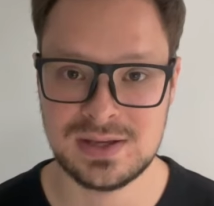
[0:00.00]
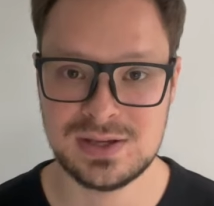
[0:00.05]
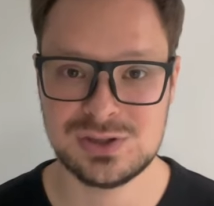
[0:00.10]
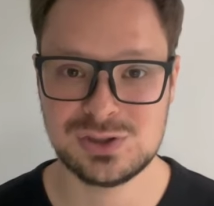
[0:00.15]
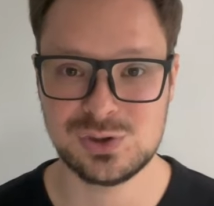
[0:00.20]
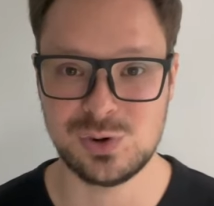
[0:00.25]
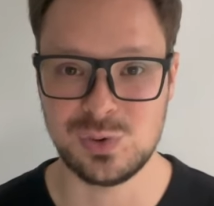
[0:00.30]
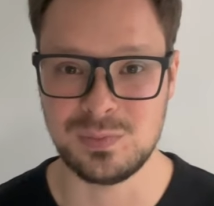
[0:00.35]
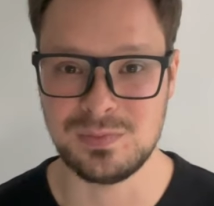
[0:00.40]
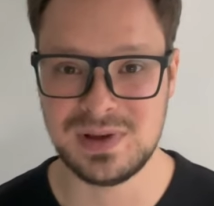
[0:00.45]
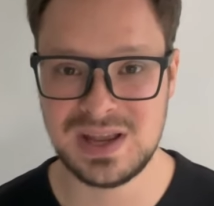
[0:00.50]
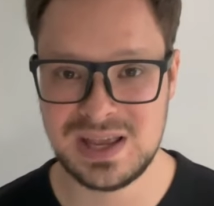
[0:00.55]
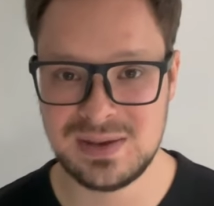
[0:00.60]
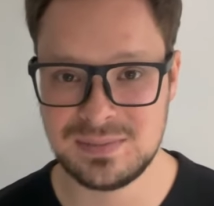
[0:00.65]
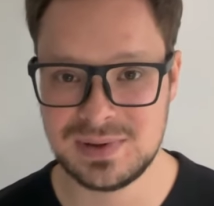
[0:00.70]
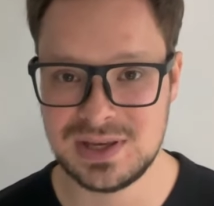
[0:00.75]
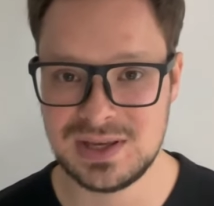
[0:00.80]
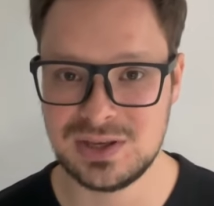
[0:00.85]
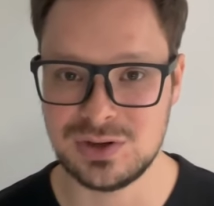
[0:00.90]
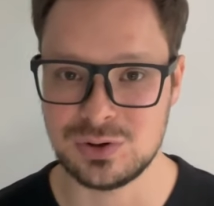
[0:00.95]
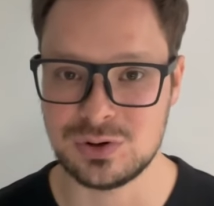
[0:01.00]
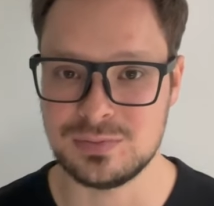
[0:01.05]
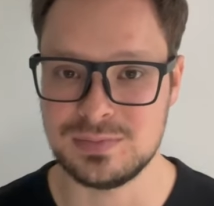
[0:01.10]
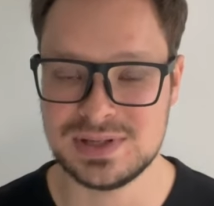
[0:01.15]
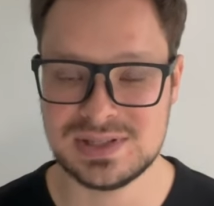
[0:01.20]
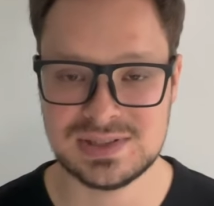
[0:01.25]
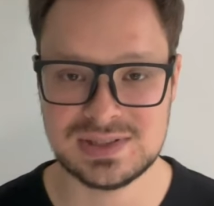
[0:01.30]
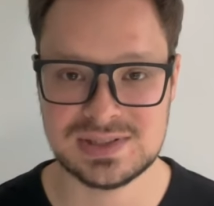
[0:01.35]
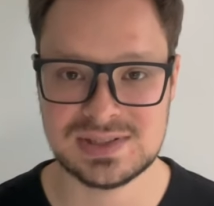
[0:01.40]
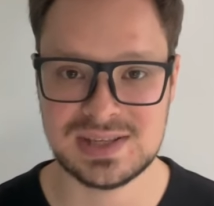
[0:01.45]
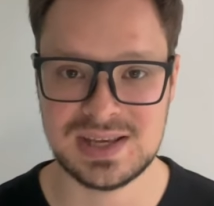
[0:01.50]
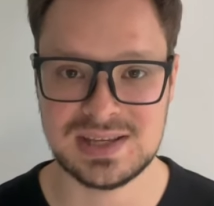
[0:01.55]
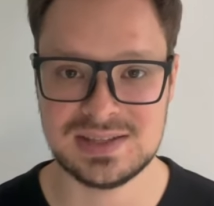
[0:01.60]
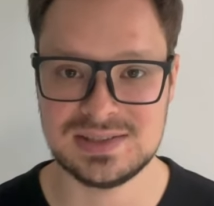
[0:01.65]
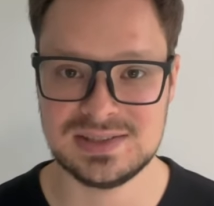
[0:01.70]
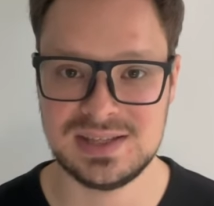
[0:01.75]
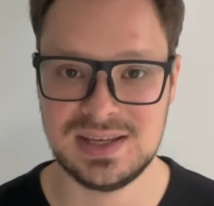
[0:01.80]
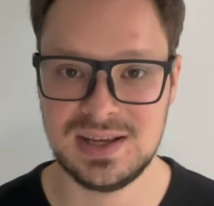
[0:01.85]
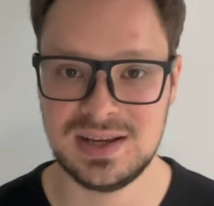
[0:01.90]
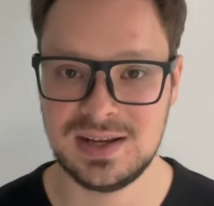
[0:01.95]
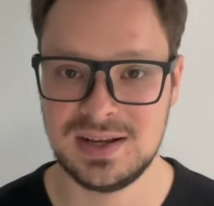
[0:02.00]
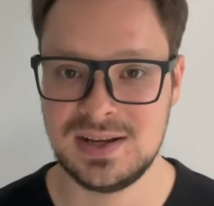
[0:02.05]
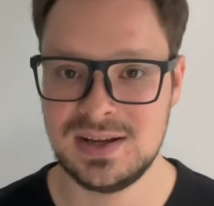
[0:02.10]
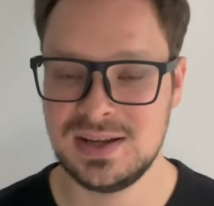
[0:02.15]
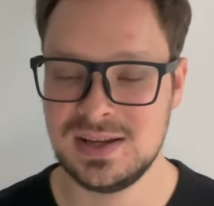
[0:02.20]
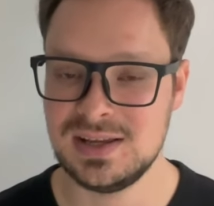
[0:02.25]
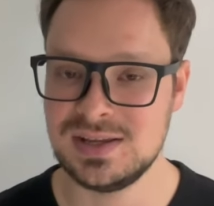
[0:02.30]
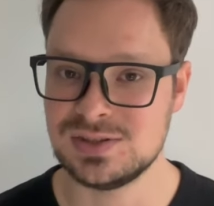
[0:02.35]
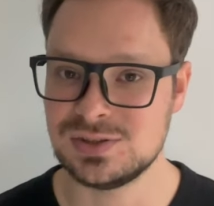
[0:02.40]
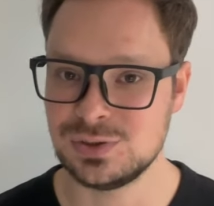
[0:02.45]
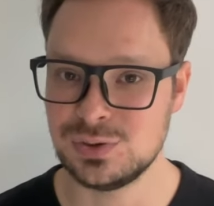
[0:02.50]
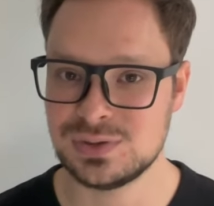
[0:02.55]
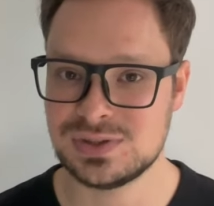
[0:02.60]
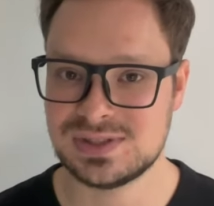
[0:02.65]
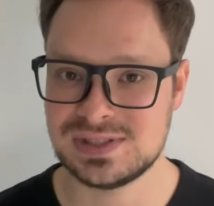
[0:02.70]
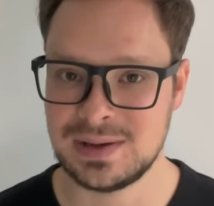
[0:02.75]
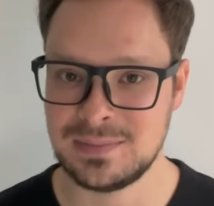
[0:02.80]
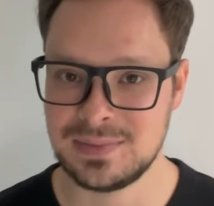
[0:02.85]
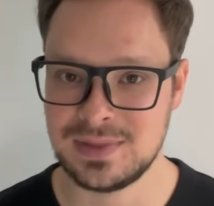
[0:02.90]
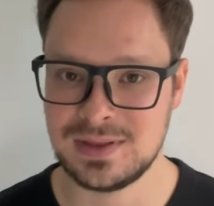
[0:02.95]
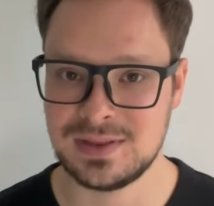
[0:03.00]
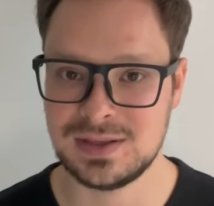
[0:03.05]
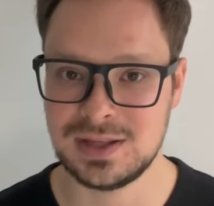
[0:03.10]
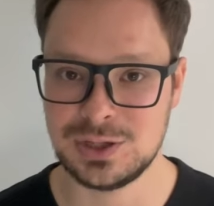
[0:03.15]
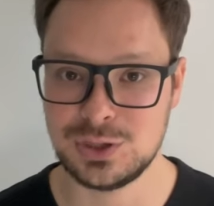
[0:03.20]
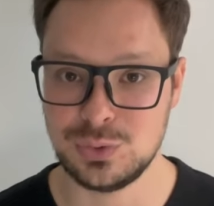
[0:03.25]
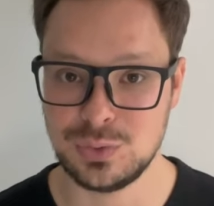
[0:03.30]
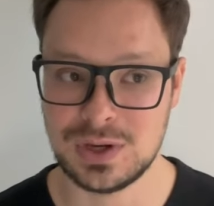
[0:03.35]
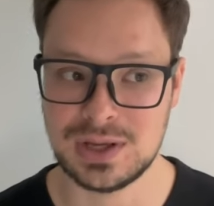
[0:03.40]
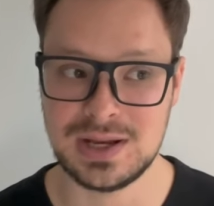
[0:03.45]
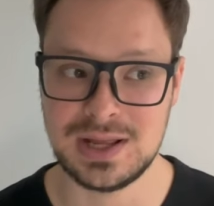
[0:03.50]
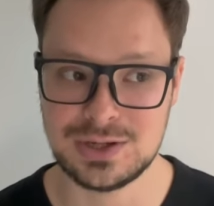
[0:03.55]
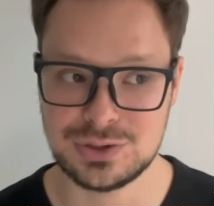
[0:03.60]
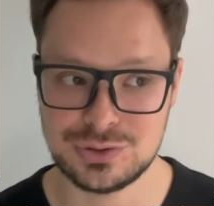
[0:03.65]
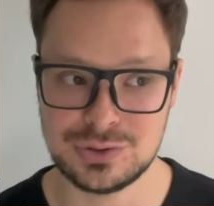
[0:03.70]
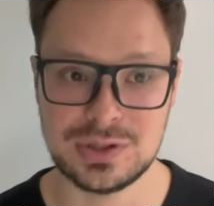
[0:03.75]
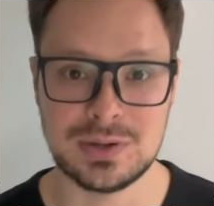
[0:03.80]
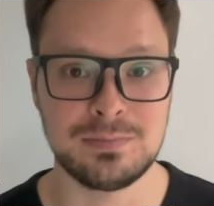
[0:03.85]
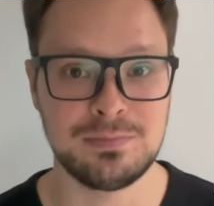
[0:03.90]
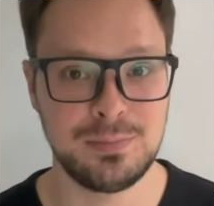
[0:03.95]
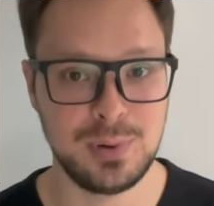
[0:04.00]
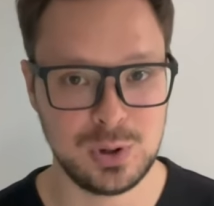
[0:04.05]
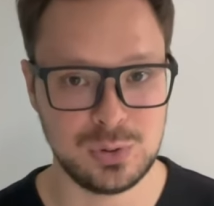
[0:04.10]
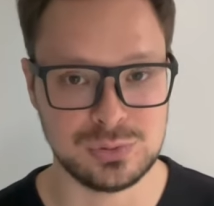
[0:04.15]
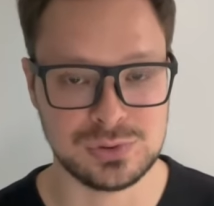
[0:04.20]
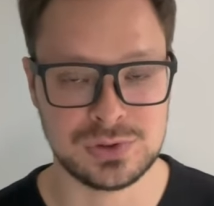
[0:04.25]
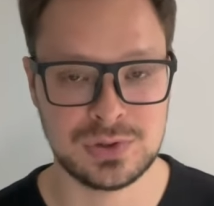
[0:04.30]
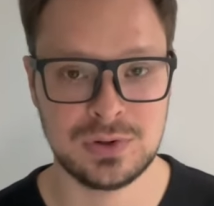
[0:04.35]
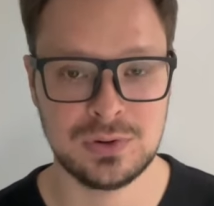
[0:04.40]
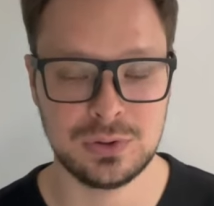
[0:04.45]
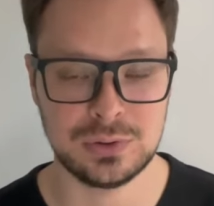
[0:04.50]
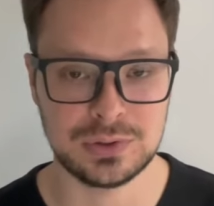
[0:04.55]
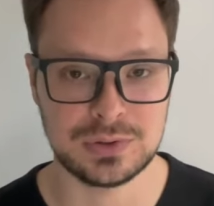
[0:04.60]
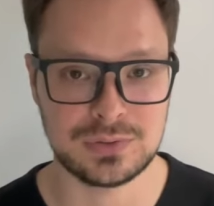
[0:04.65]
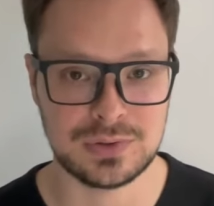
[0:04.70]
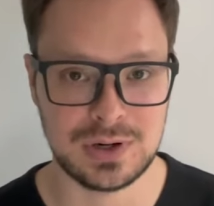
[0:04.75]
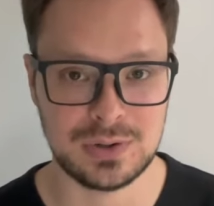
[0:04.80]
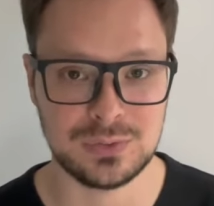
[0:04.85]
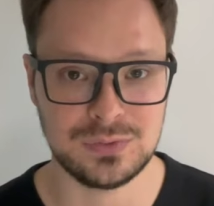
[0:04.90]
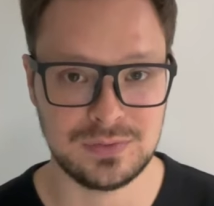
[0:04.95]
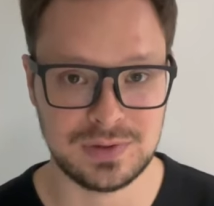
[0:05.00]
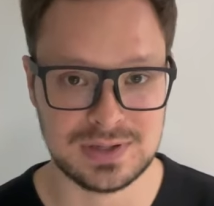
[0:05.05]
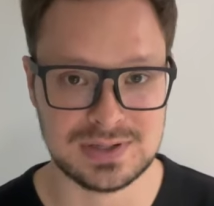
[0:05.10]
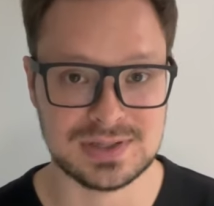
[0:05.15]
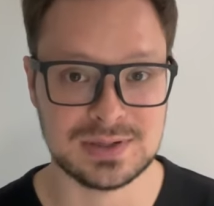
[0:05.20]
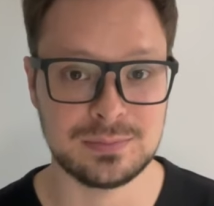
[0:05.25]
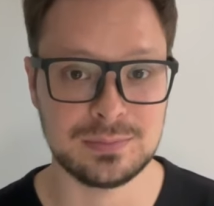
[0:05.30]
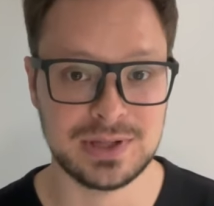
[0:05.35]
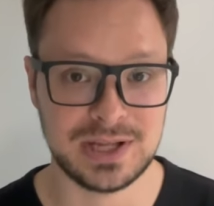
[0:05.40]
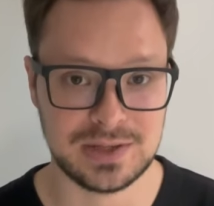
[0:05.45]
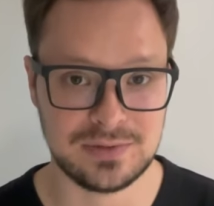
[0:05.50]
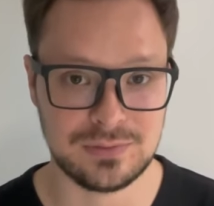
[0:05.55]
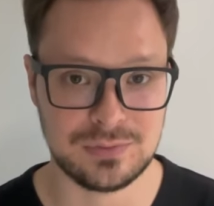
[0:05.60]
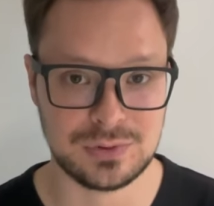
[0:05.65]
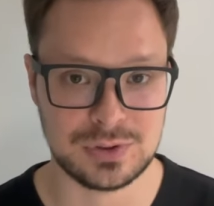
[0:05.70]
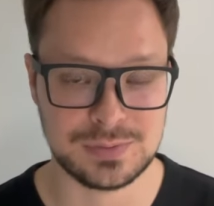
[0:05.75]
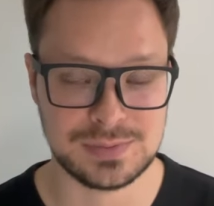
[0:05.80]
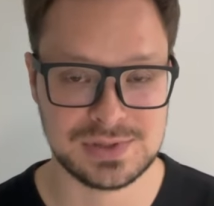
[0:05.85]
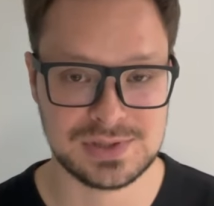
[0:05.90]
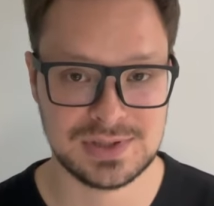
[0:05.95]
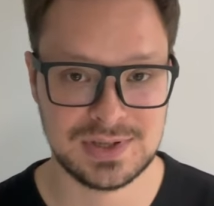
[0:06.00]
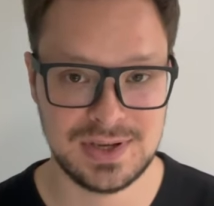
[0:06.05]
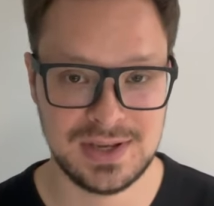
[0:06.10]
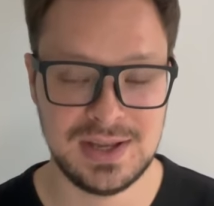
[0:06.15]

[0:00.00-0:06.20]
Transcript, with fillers: So maybe your business idea is not something that you can actually post on crowdfunding platforms.